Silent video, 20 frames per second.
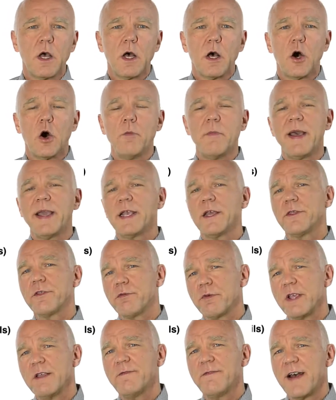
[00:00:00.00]
omega
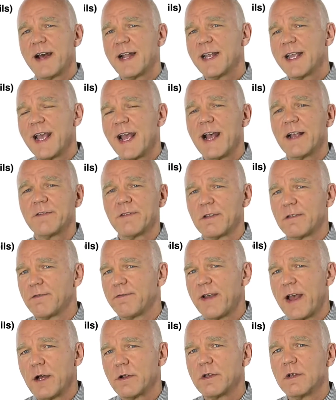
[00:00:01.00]
three fatty acids
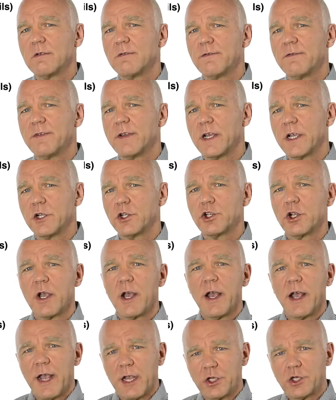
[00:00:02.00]
found in fish
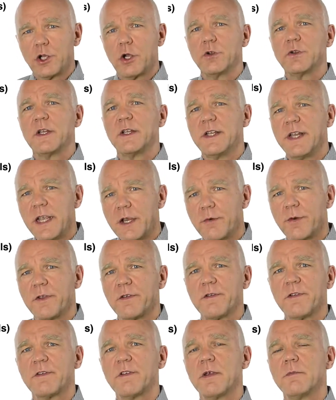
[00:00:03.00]
has shown to
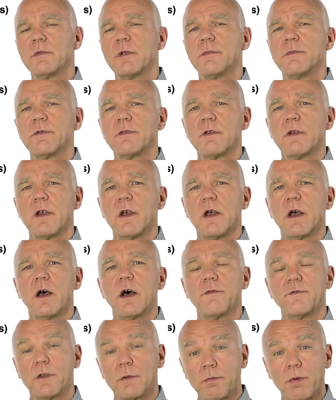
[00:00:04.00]
decrease the symptoms
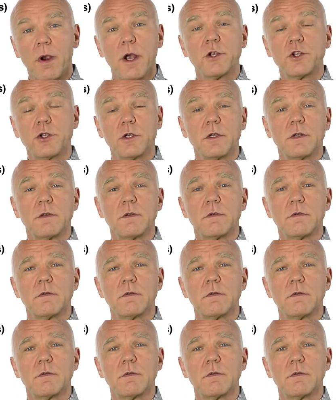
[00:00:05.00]
of depression.